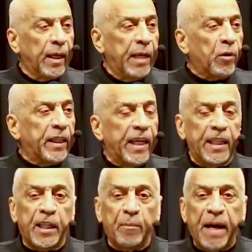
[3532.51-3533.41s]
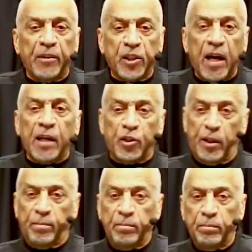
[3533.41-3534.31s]
He wanted to get into the Banneker
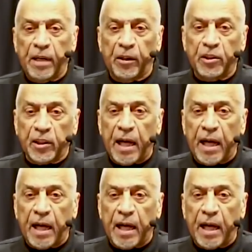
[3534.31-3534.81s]
Scholarship, because